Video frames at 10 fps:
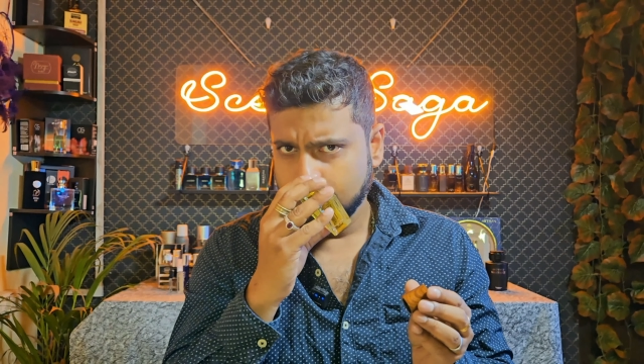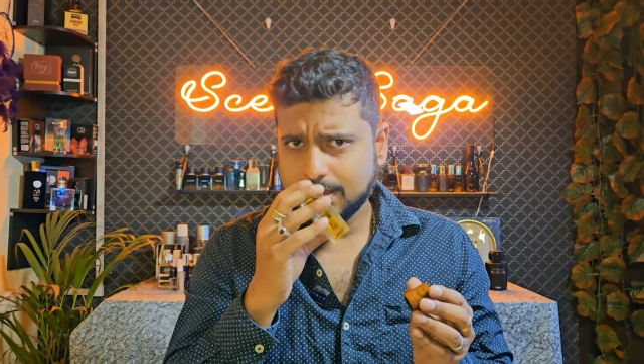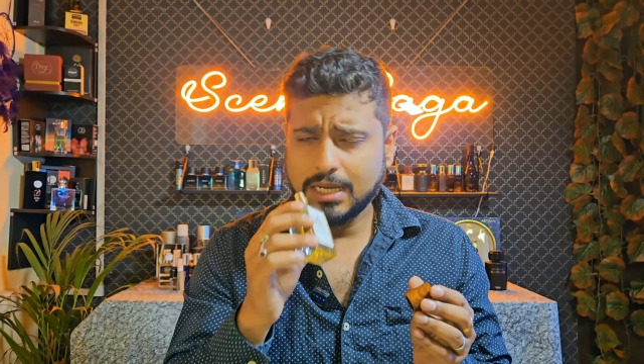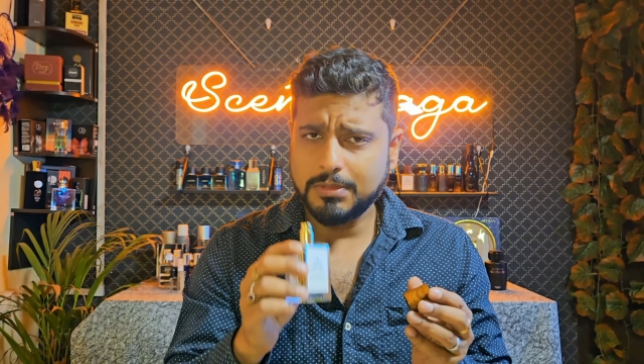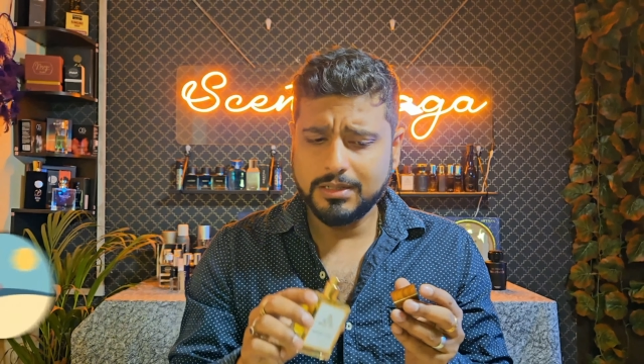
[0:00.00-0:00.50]

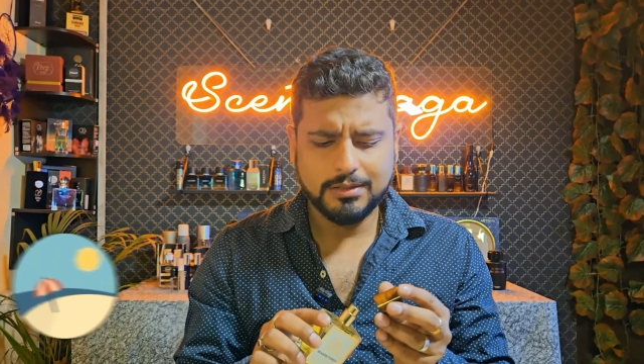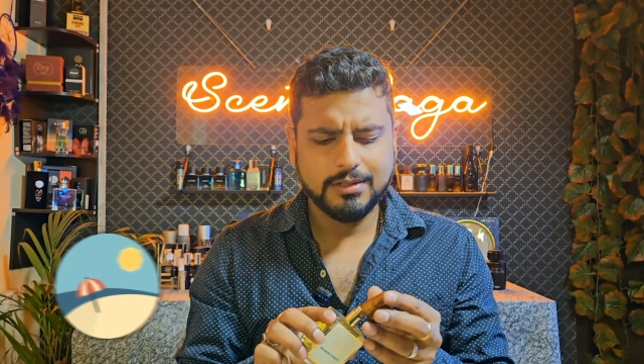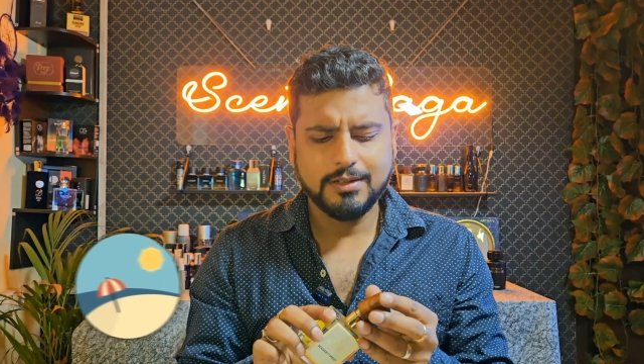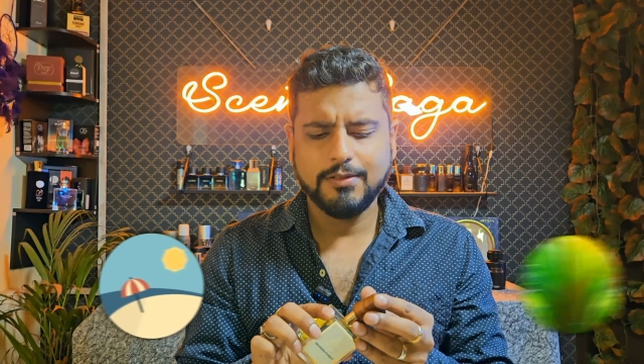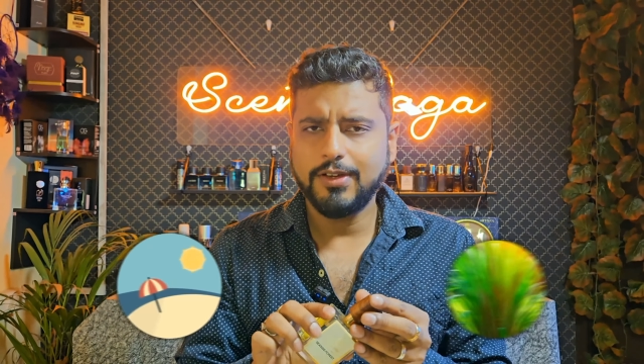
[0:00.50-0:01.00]
summer
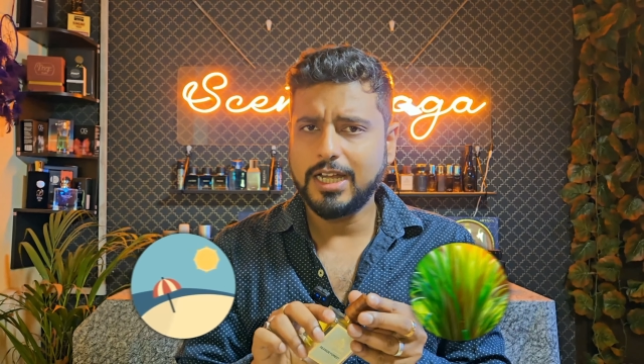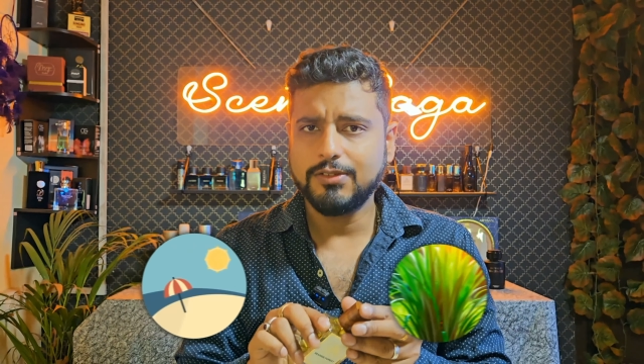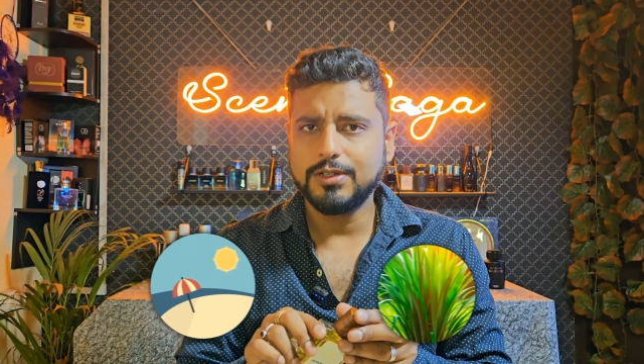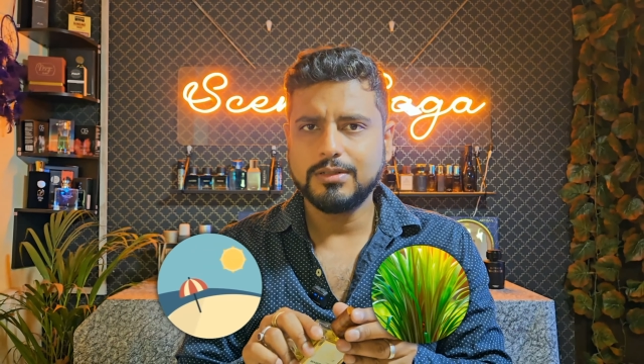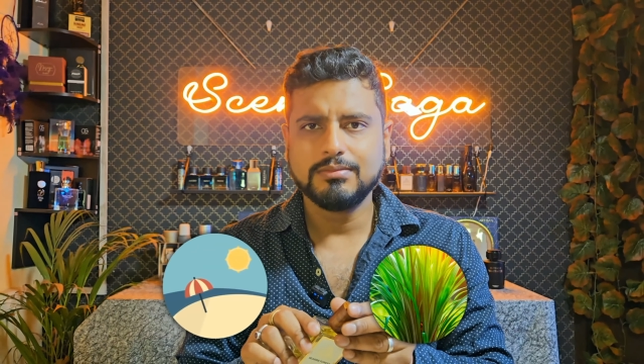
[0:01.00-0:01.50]

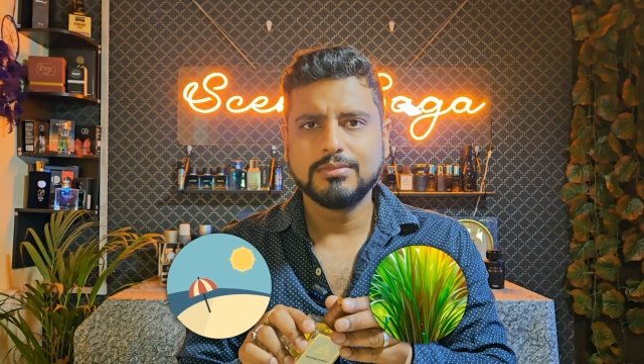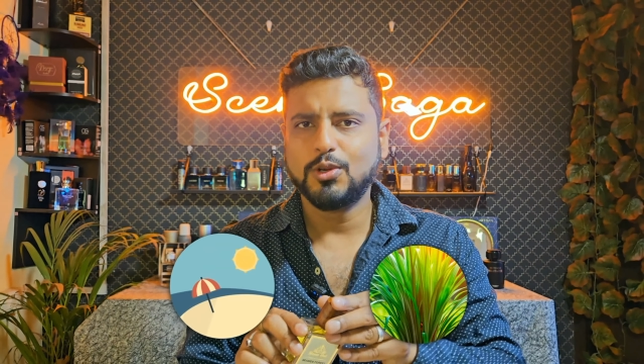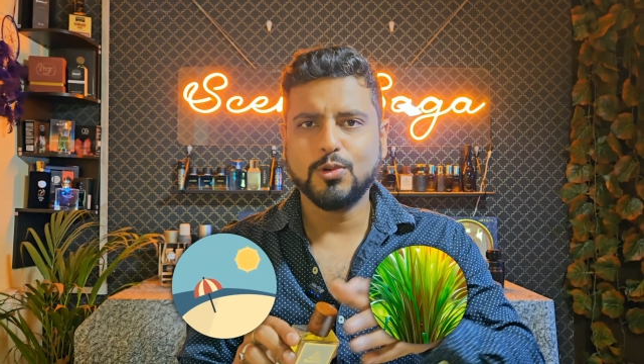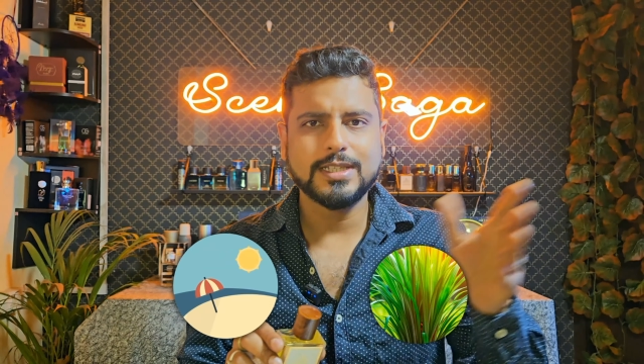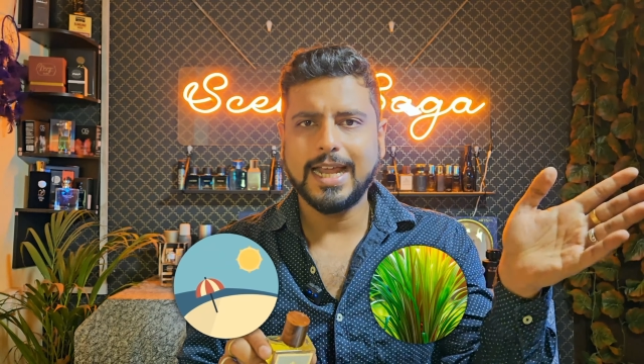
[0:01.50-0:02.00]
vetiver
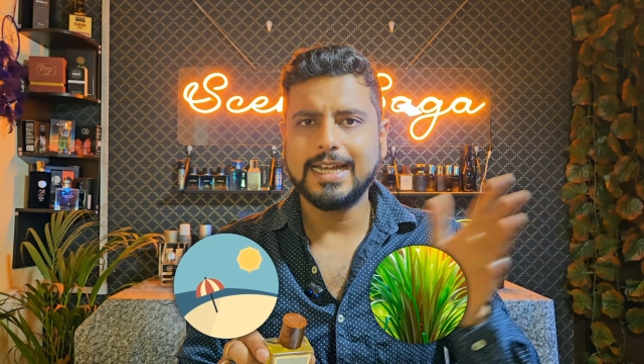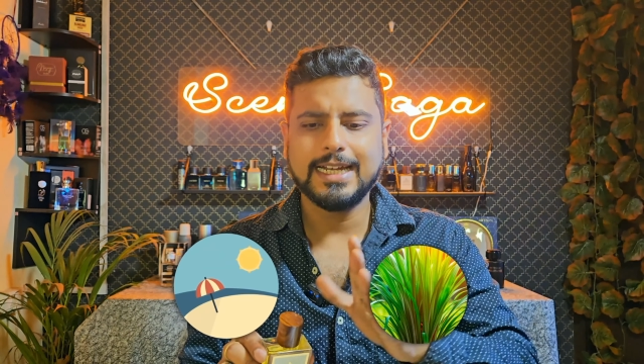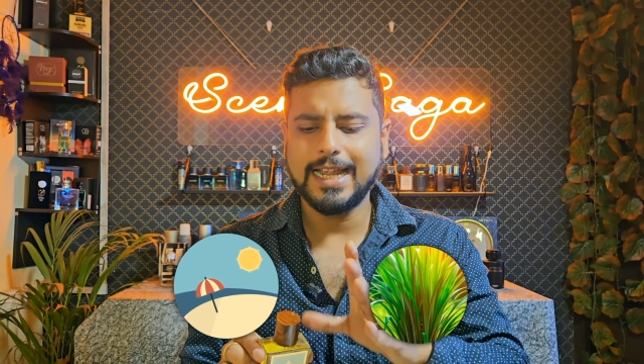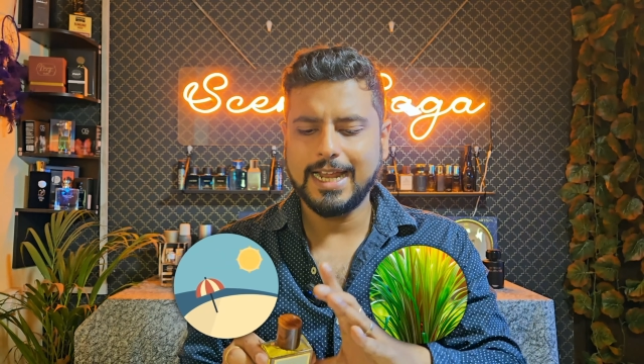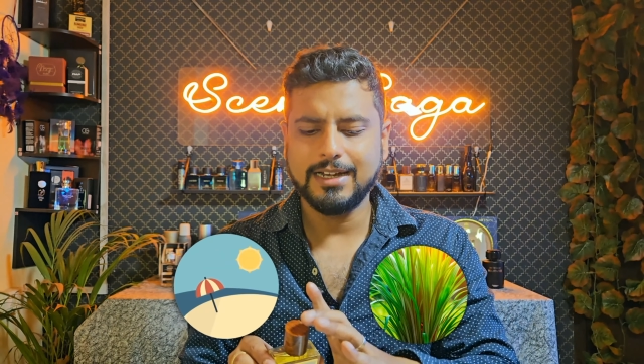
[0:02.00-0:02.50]
goes hand
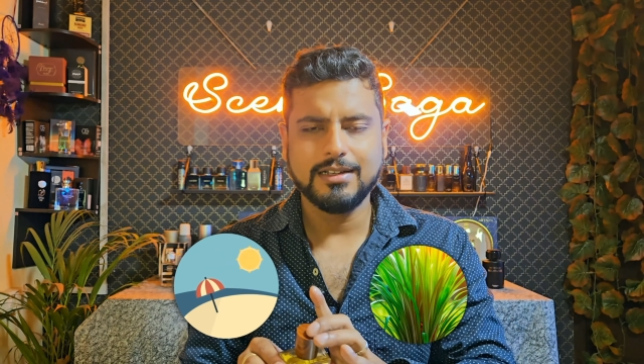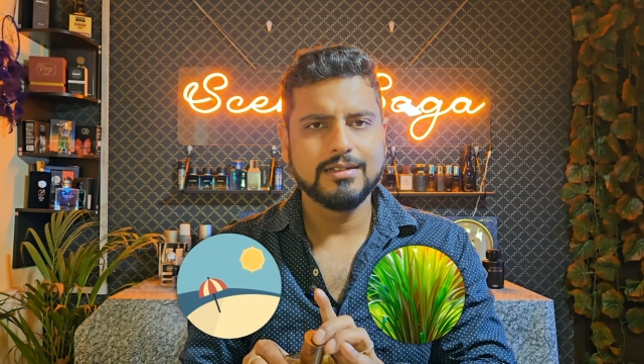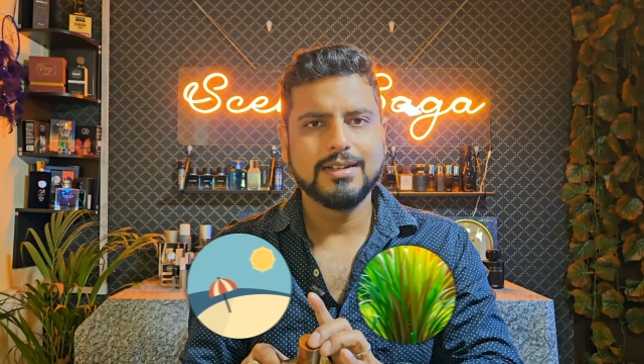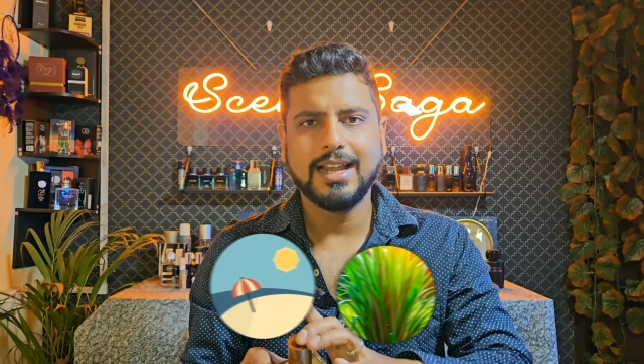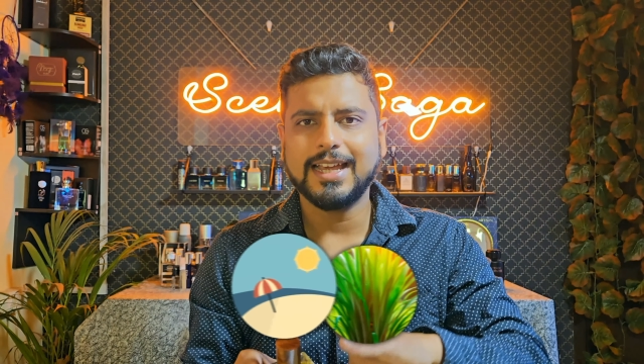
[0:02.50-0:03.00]
in hand
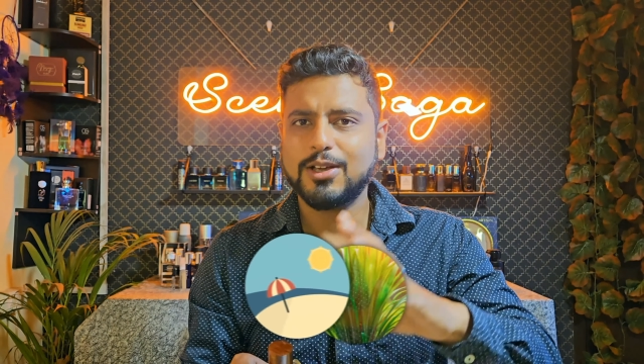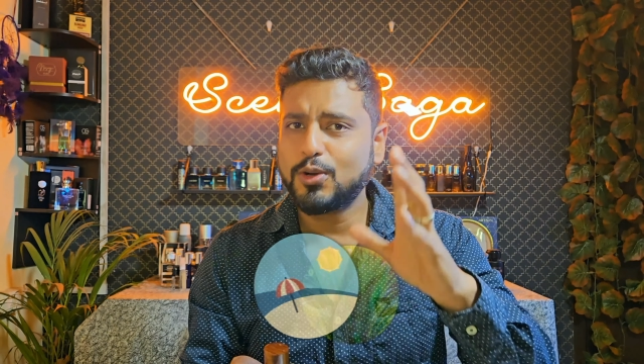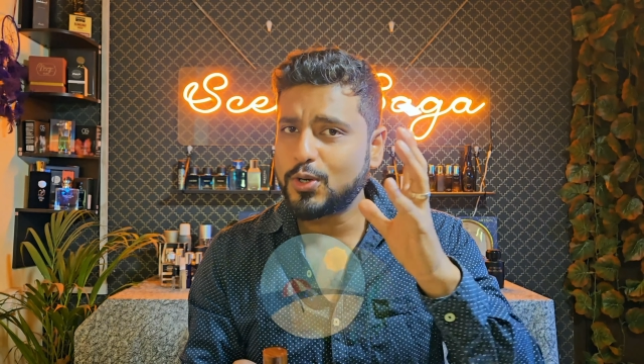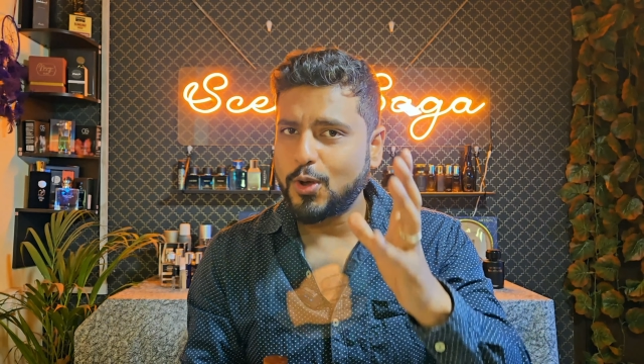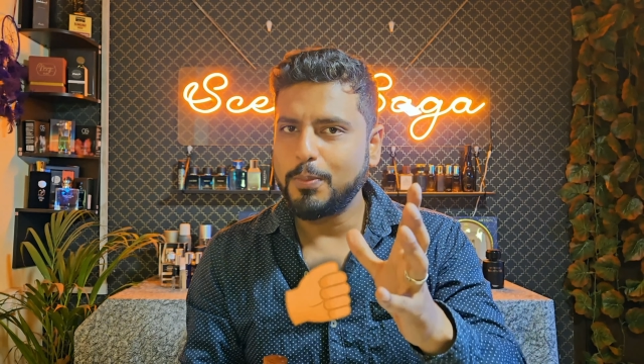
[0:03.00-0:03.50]
like a
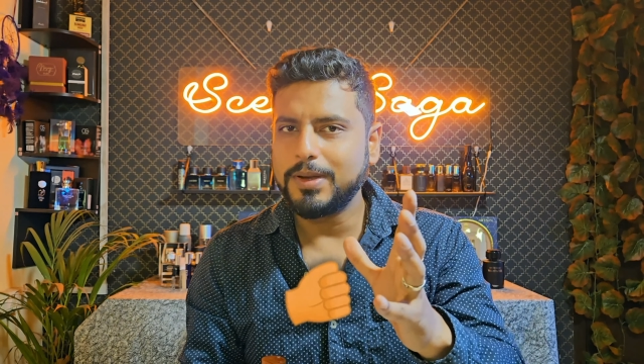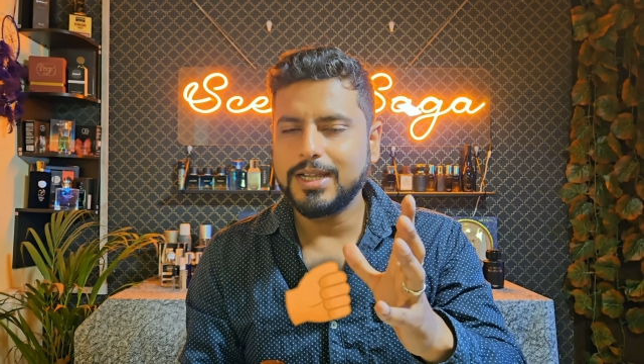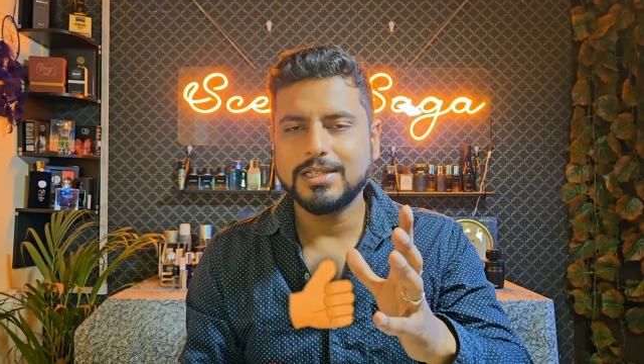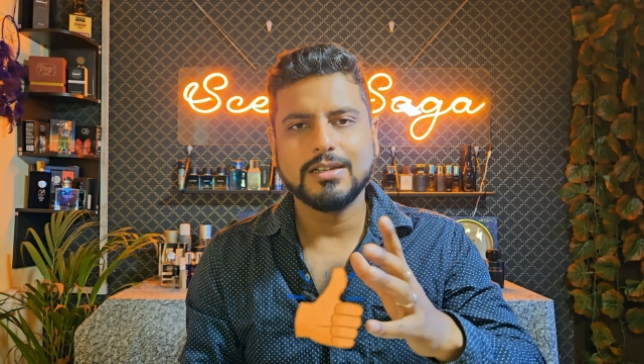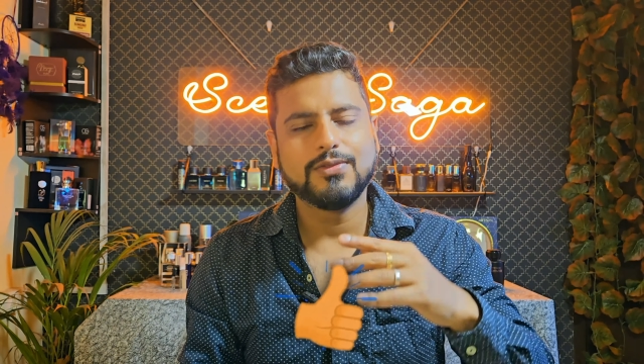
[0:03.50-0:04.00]
good
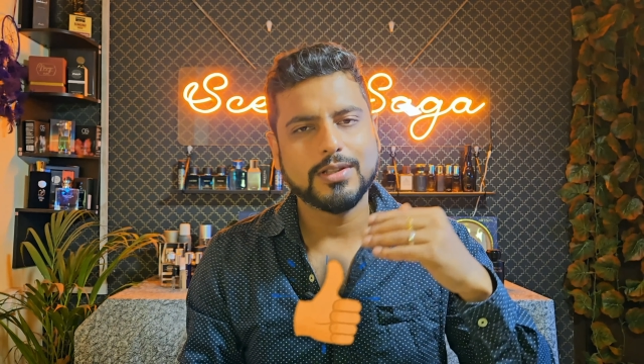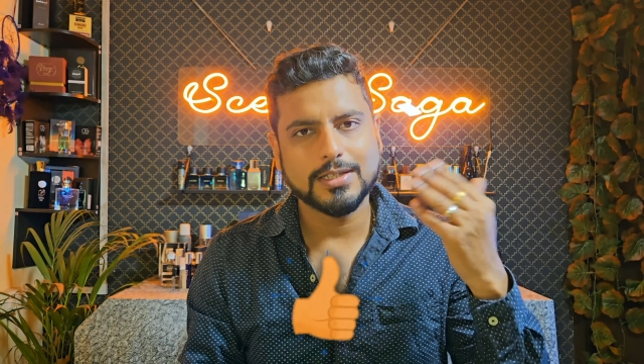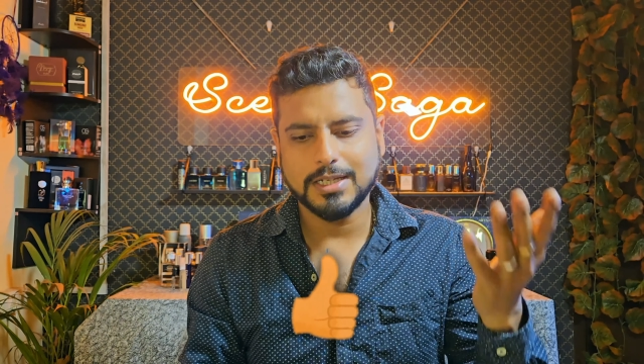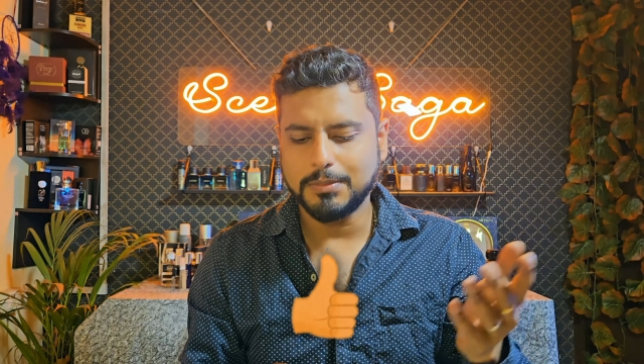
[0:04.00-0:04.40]
combination for the